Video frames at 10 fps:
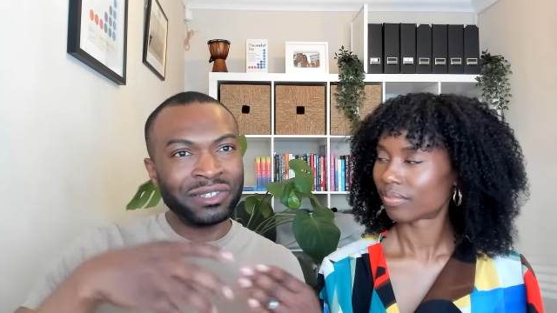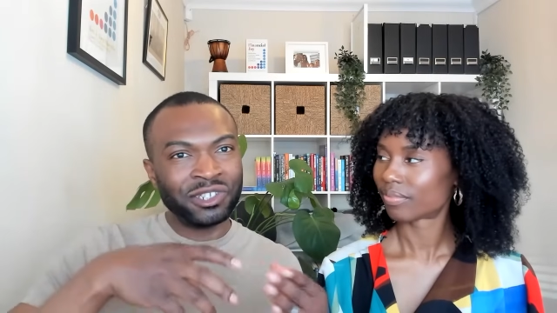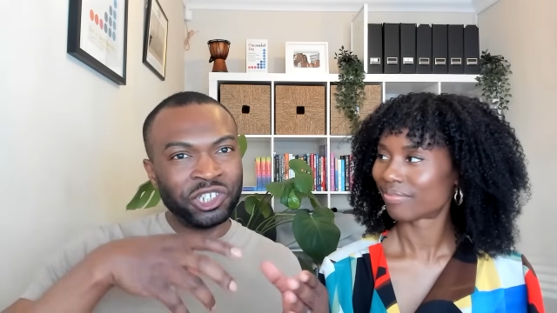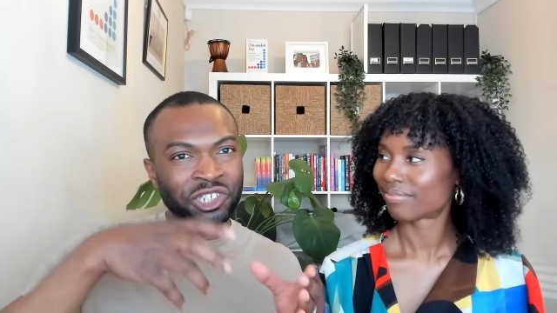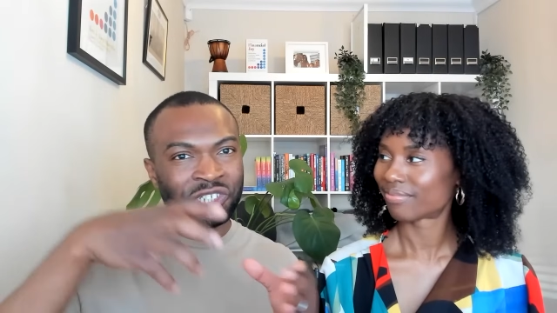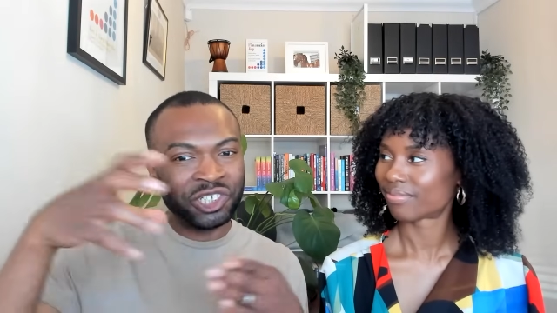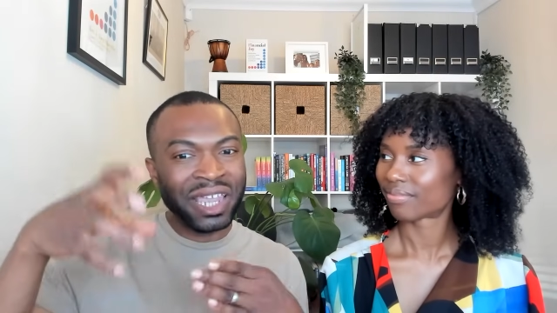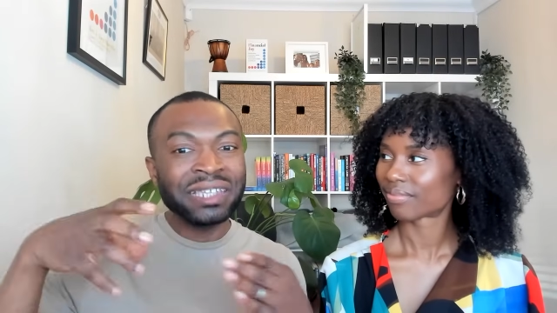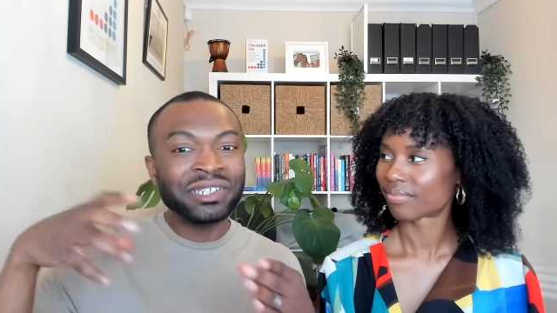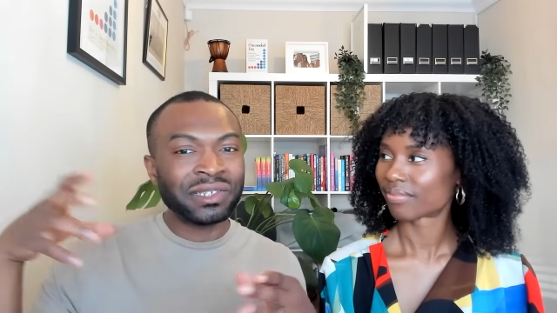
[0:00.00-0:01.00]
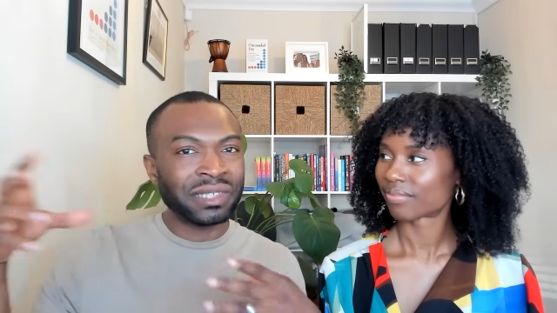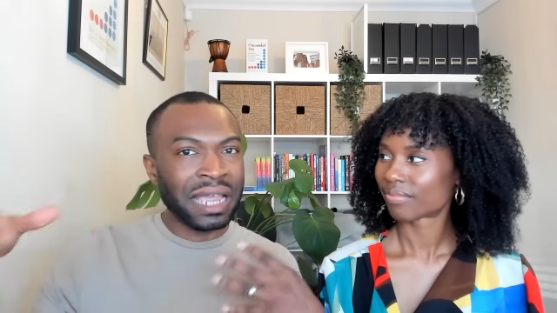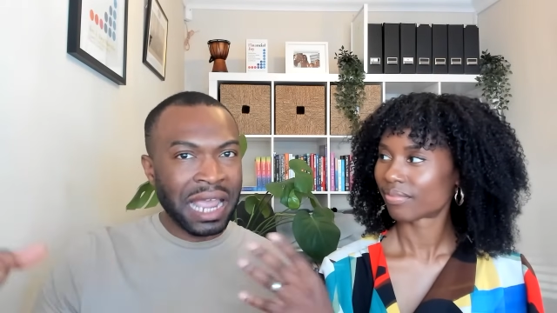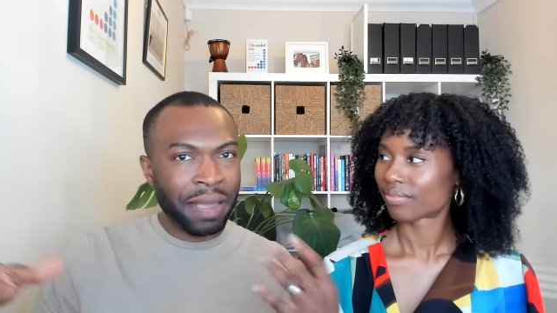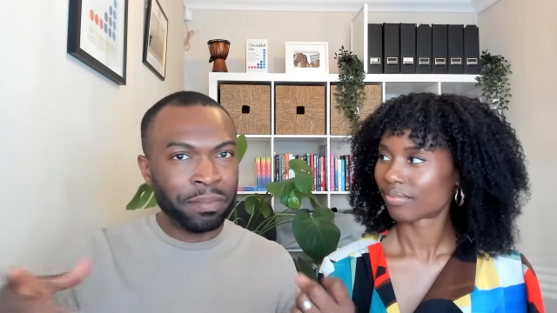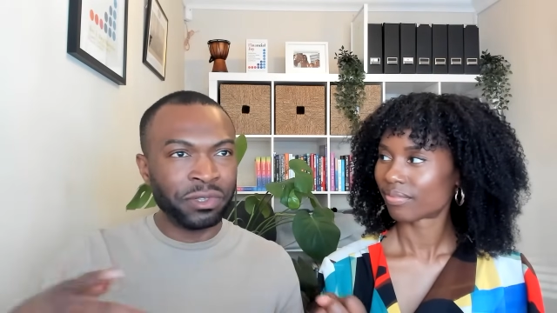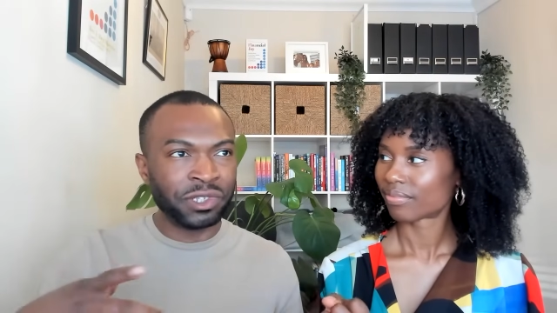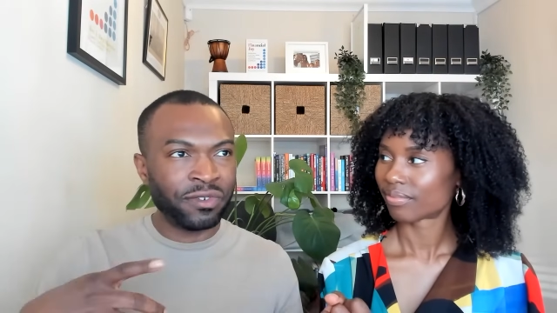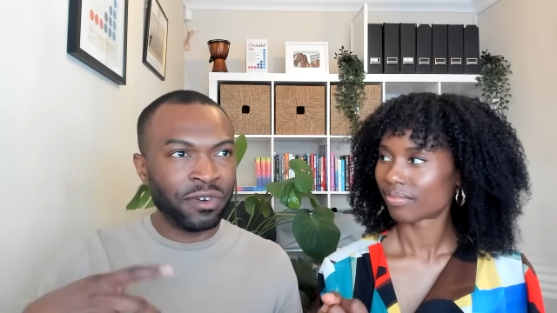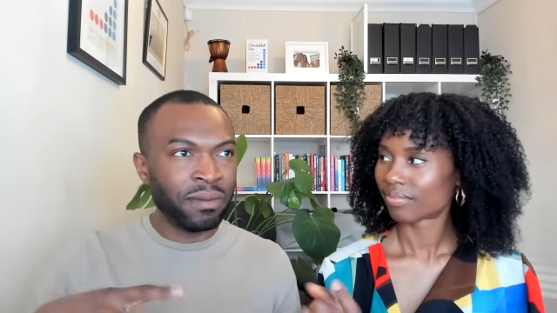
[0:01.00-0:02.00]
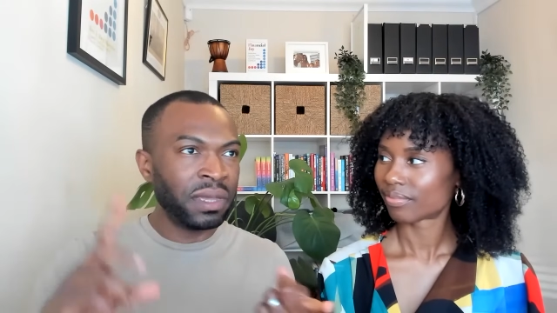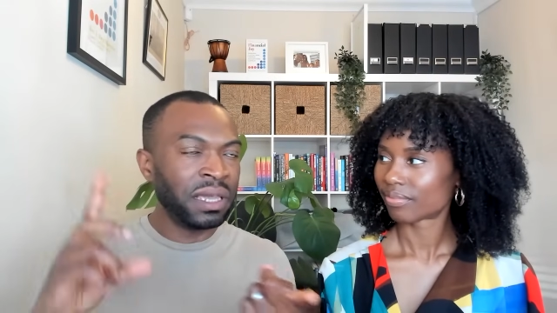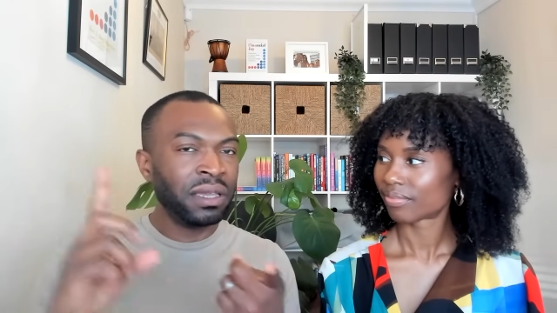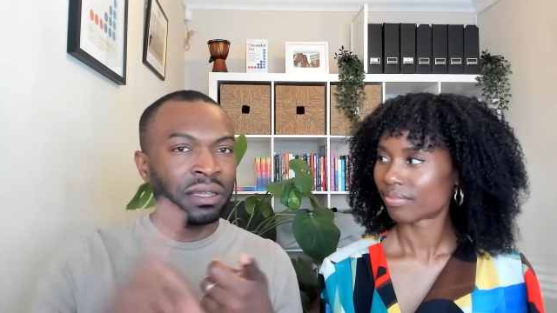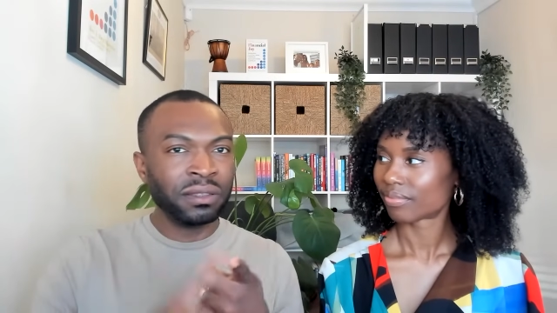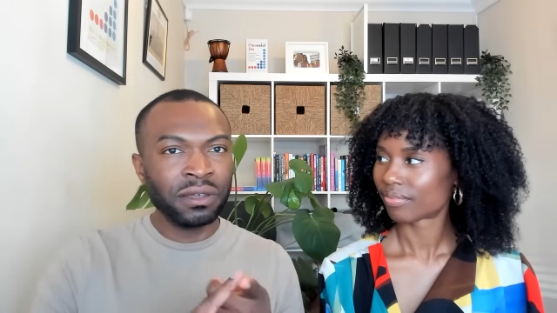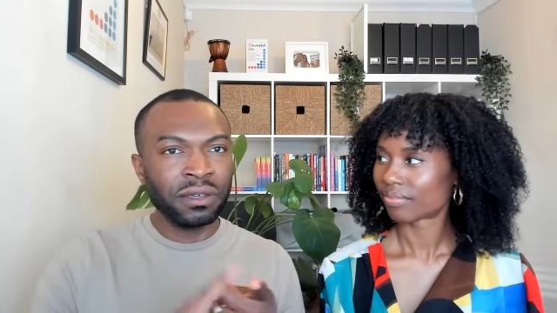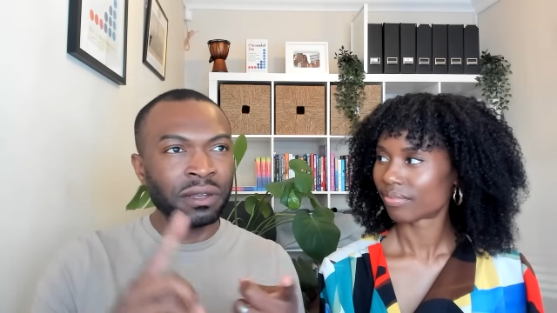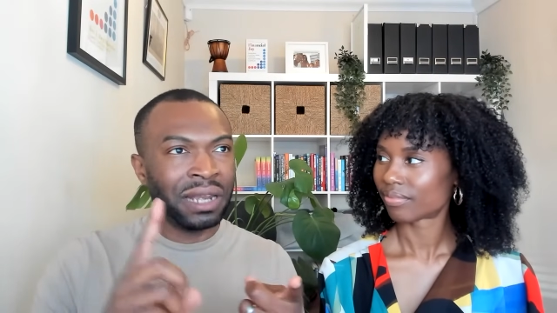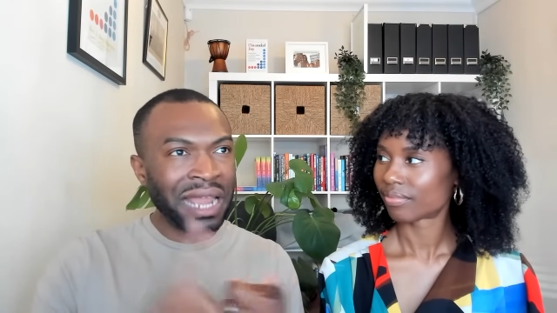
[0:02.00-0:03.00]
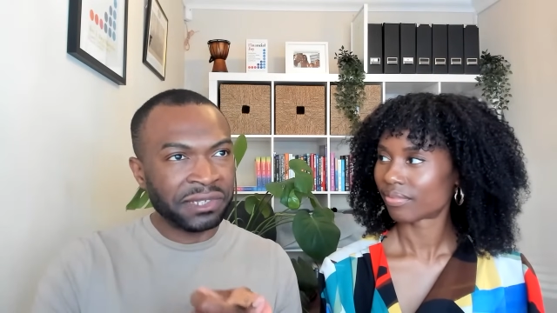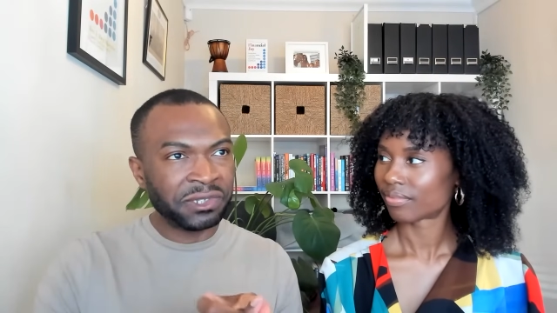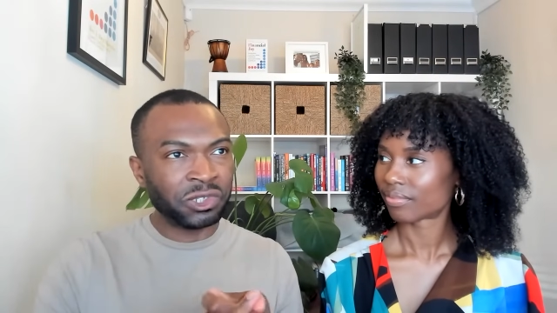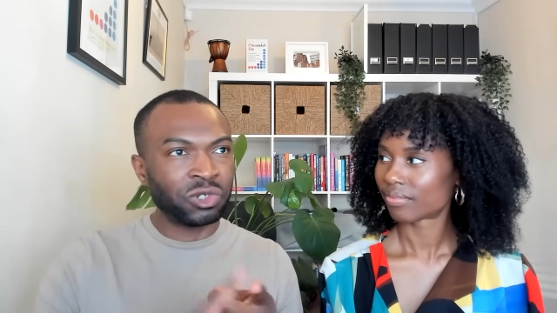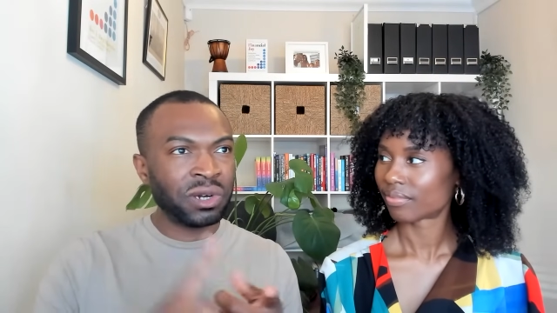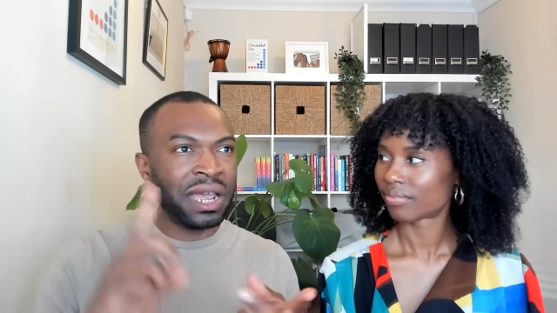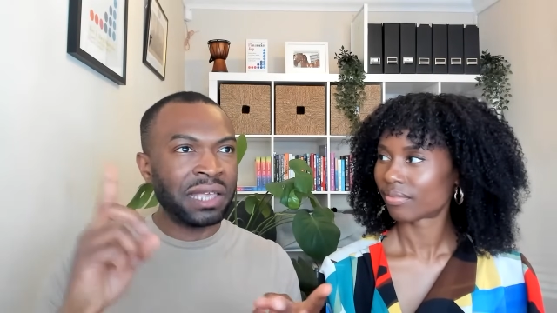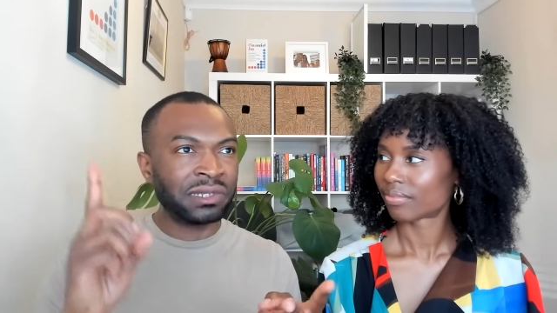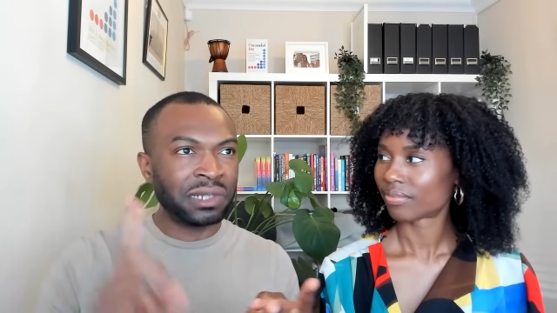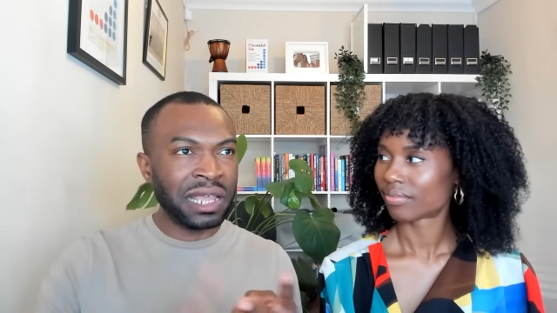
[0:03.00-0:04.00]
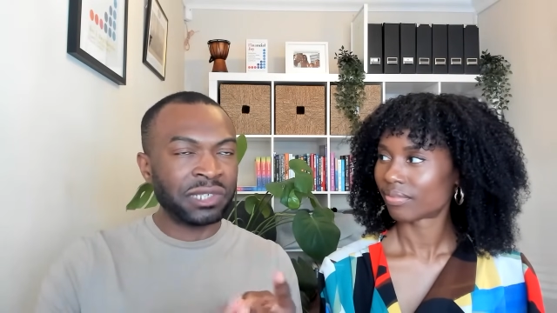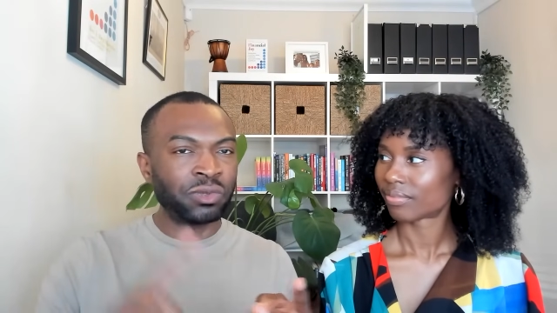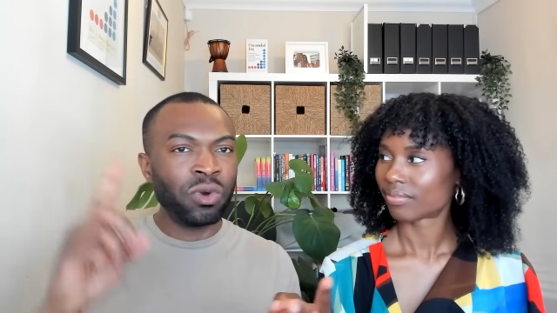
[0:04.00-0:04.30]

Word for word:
Speaker 1: changes that happens from the less stress, less